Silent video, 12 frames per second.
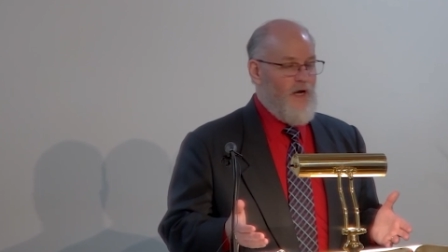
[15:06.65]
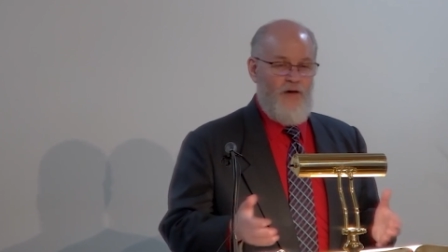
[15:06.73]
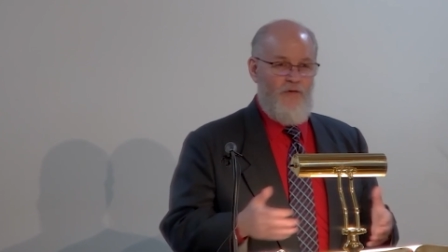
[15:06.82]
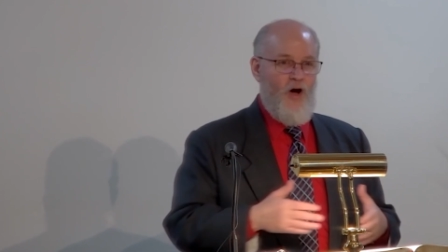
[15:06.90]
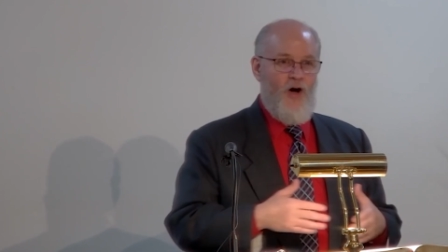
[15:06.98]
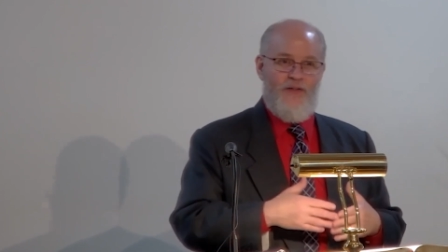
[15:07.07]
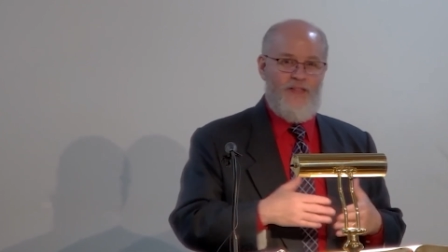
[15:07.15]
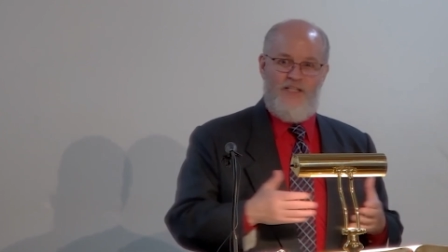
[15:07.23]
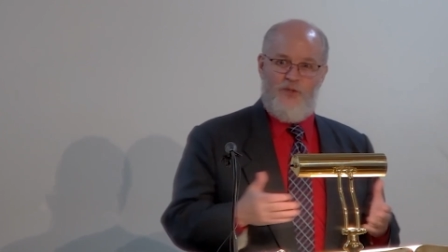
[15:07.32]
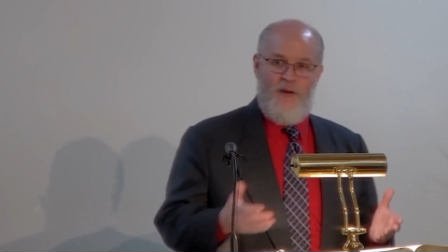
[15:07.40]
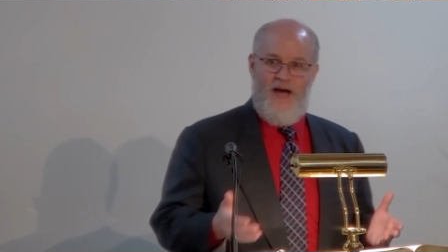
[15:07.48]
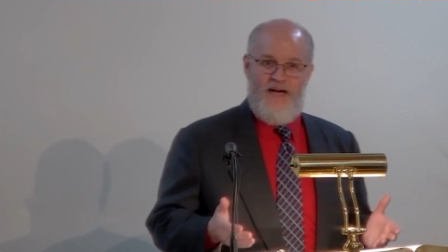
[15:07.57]
of all
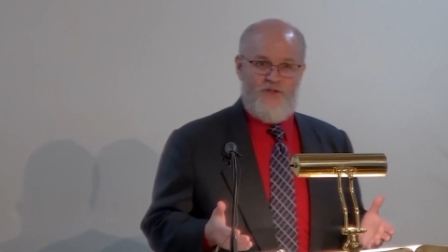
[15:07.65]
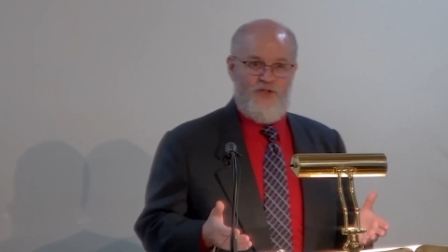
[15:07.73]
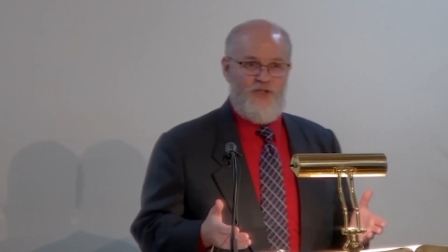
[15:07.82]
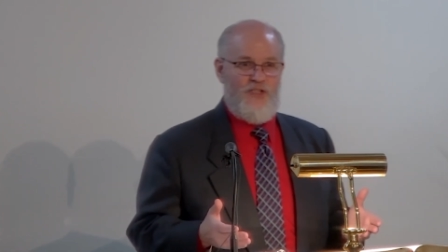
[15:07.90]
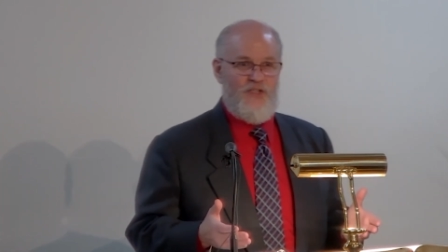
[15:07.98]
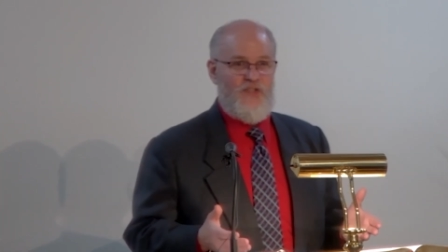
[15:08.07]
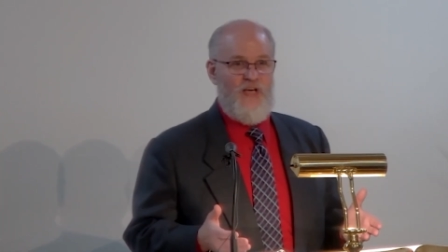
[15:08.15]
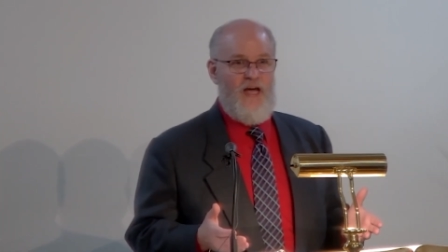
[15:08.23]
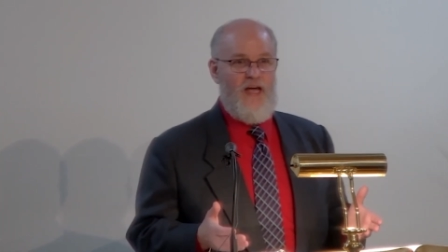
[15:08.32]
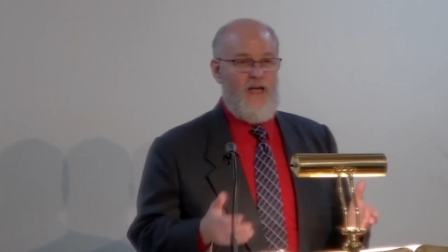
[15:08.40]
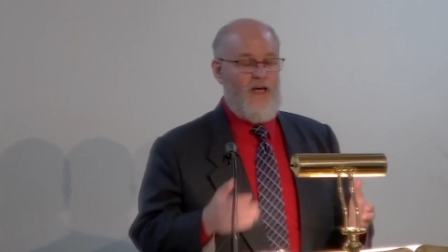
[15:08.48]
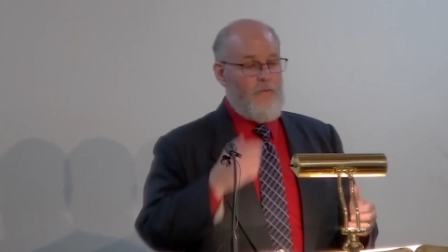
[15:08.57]
these passages
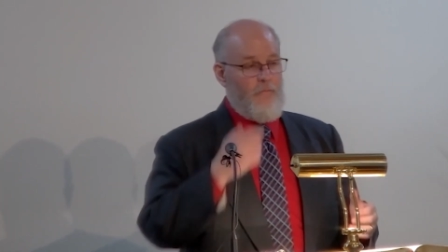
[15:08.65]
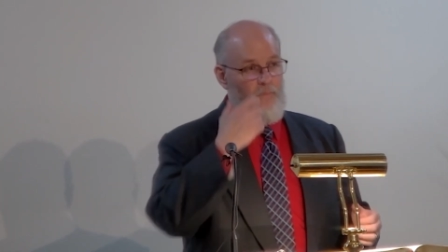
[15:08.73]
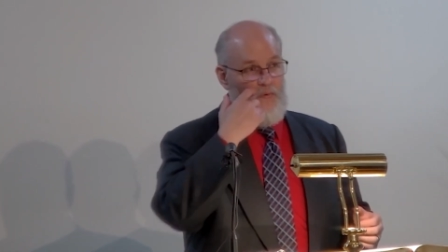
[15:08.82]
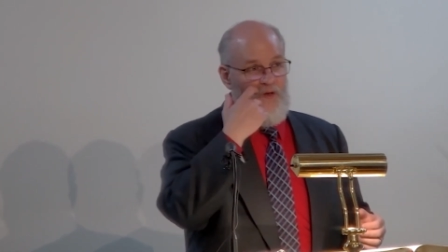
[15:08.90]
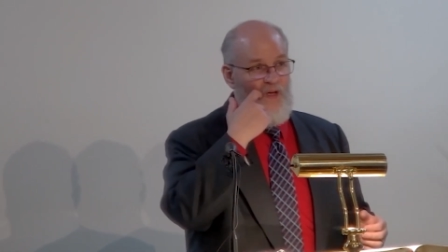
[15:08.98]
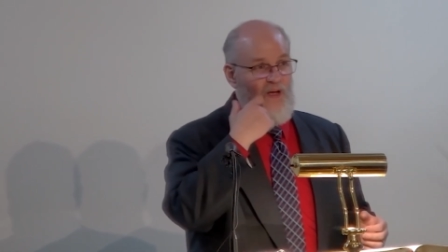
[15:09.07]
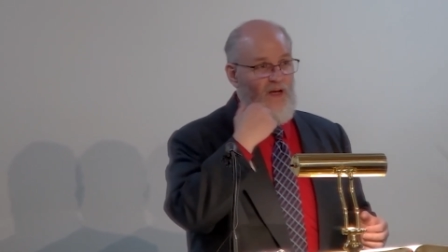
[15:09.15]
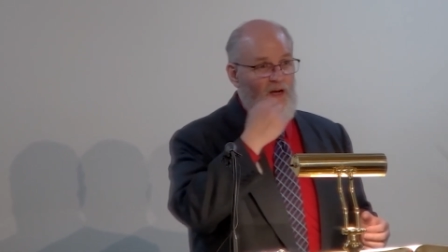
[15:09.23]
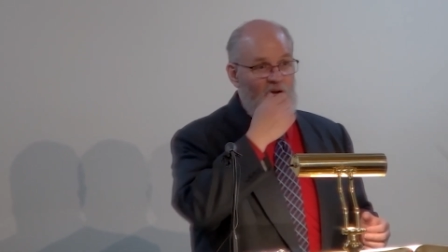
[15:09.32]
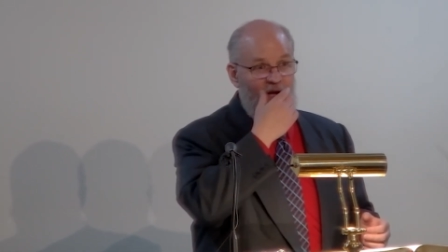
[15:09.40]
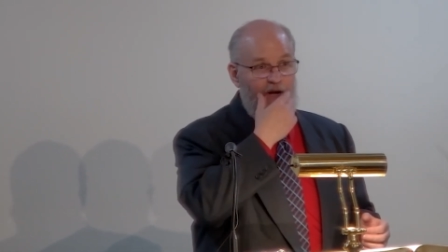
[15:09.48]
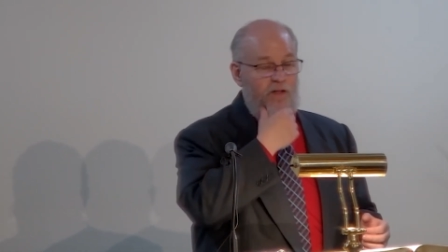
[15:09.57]
saying
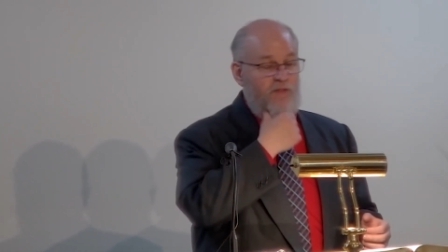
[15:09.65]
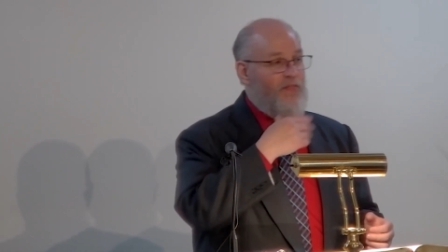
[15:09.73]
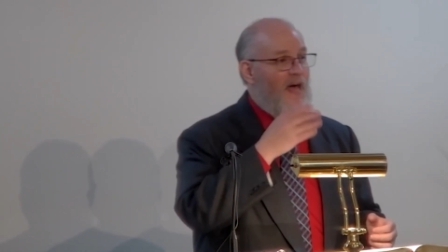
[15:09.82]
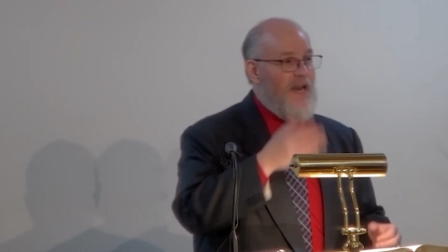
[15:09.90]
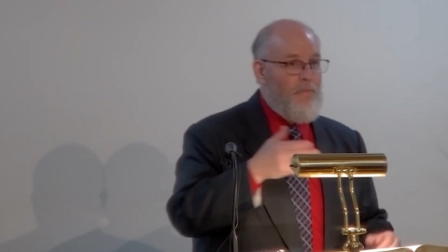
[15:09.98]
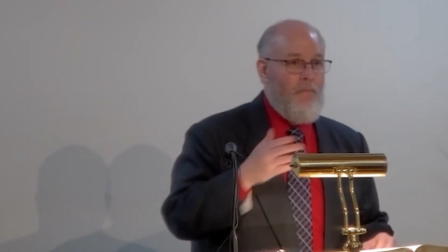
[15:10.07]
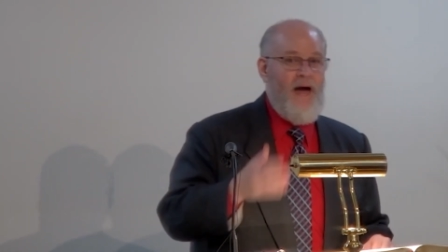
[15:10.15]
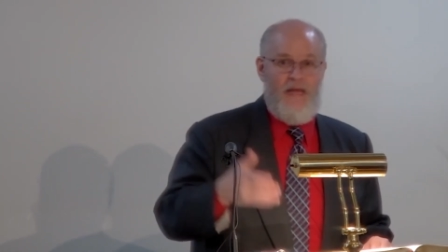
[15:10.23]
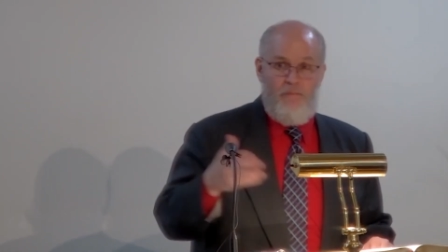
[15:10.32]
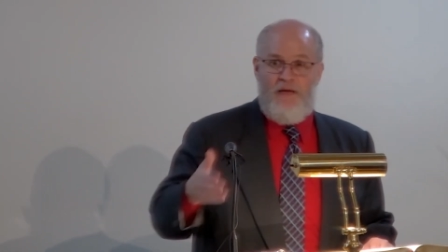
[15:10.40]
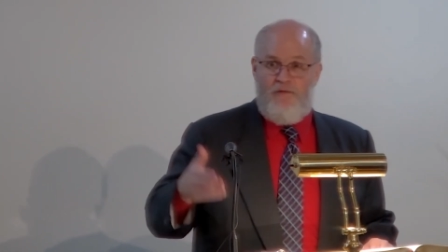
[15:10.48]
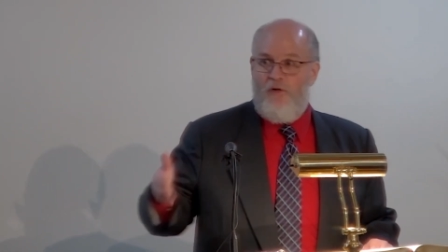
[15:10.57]
uh, that it
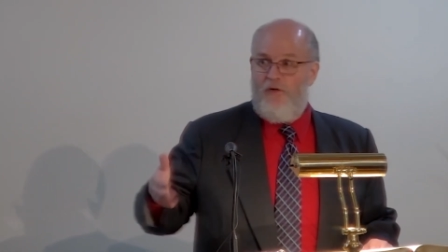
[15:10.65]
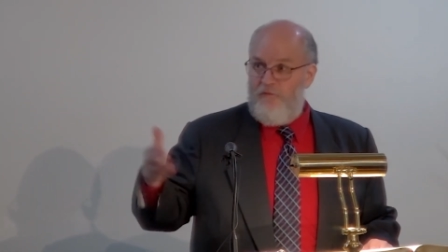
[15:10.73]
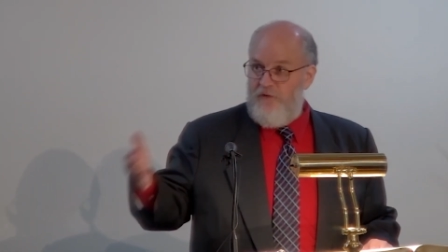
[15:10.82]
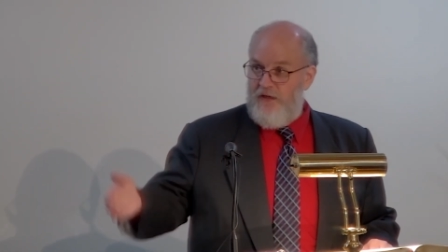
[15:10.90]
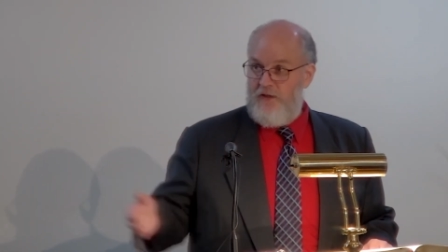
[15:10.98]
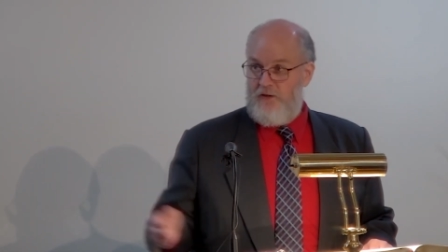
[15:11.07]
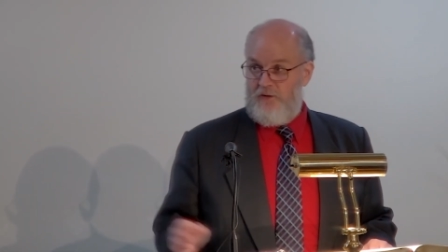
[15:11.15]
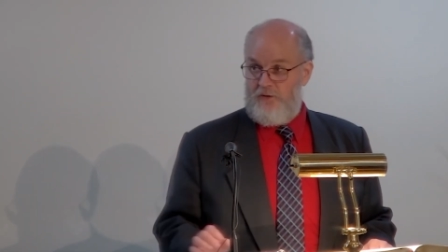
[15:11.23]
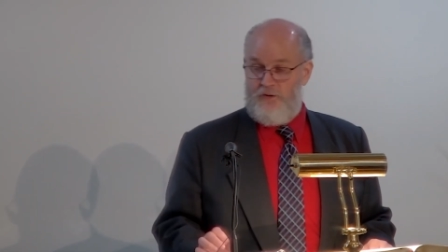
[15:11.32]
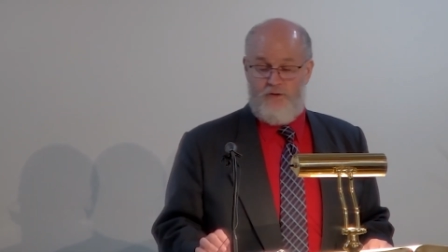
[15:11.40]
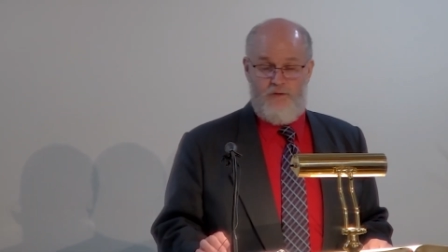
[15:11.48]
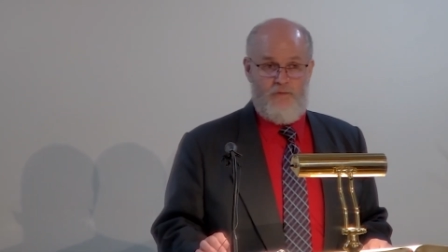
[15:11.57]
might be fulfilled,
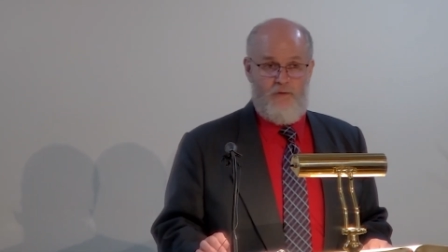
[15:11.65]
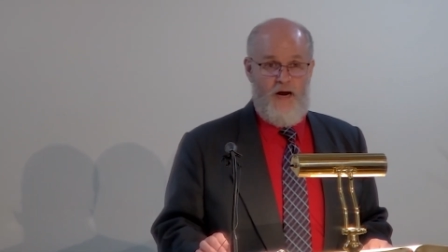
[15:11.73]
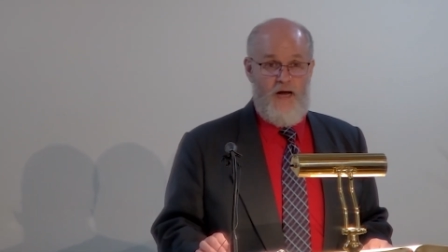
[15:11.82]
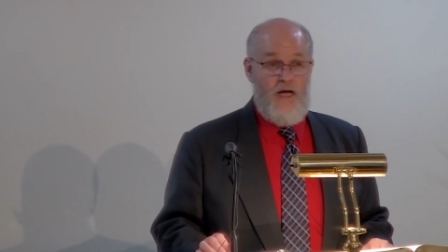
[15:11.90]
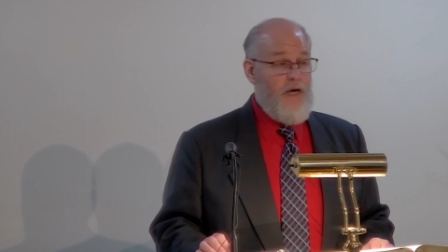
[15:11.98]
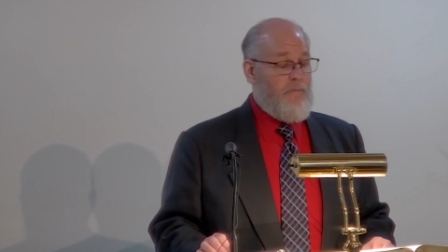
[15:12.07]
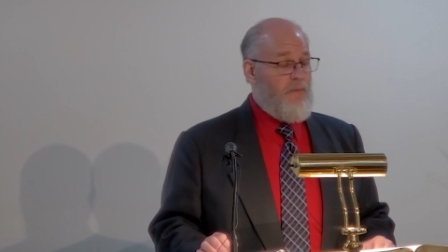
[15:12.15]
right?